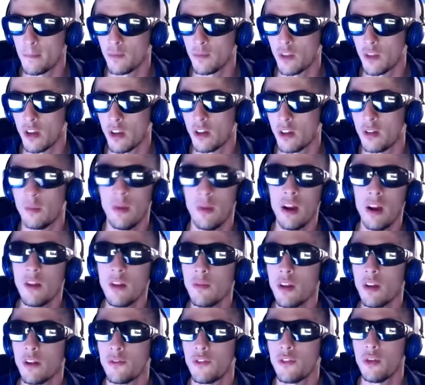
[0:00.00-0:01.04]
it might have
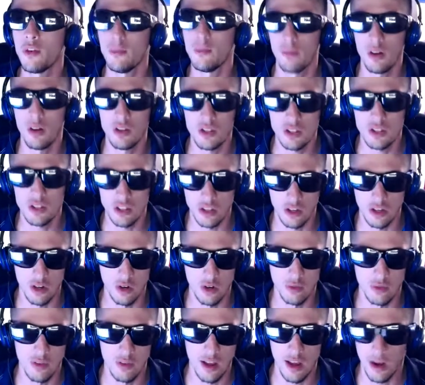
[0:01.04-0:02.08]
been a few months
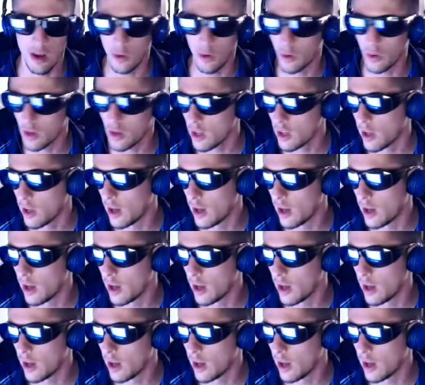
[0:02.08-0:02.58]
ago now.